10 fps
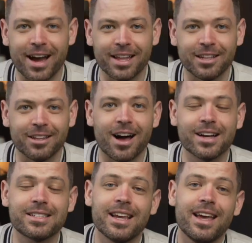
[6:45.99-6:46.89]
behind the
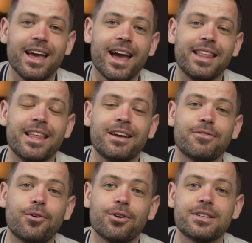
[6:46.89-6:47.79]
locks, and then
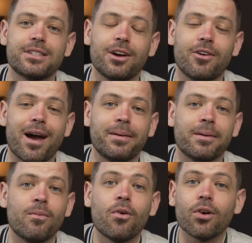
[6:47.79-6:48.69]
of course
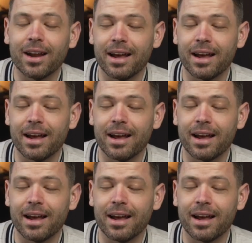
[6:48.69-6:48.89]
grabbing more